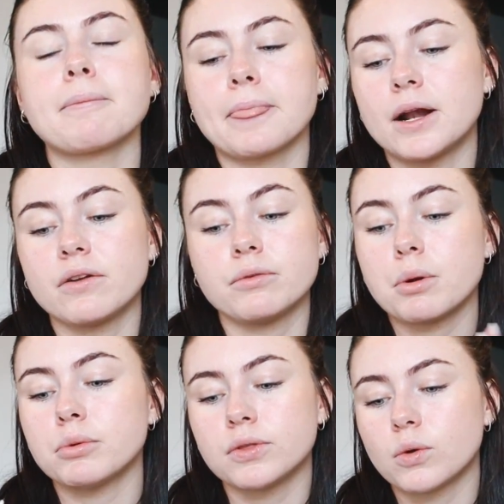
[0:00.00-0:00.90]
I don't even
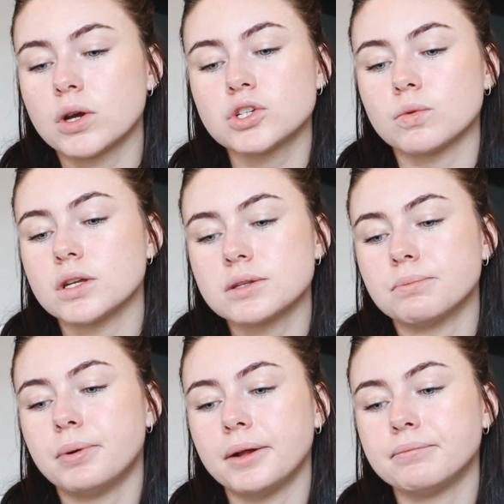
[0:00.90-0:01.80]
remember what the question was,
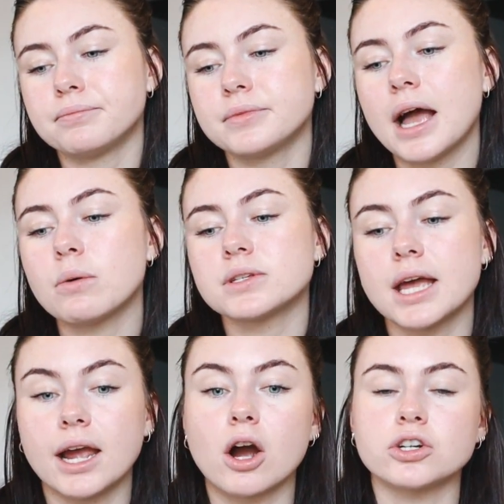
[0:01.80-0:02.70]
but that was
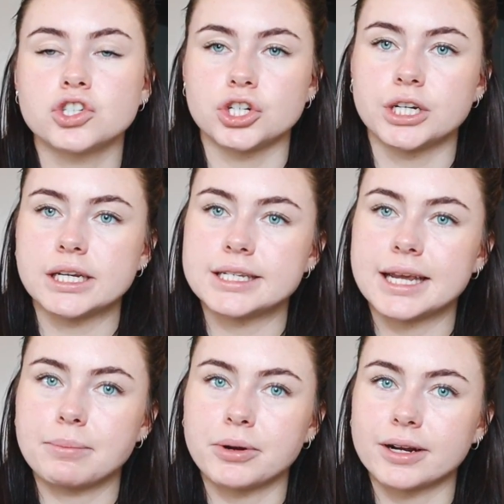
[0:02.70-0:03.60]
like our journey to
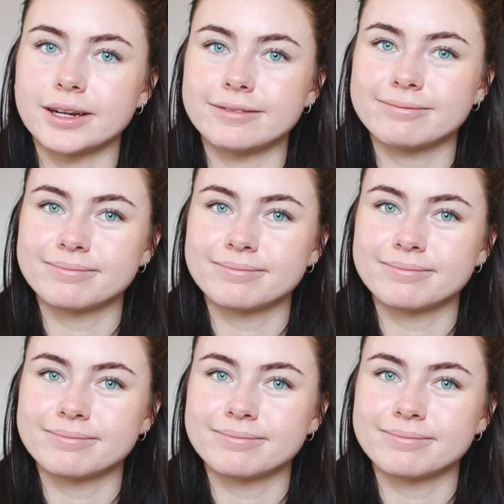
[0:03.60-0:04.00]
get pregnant.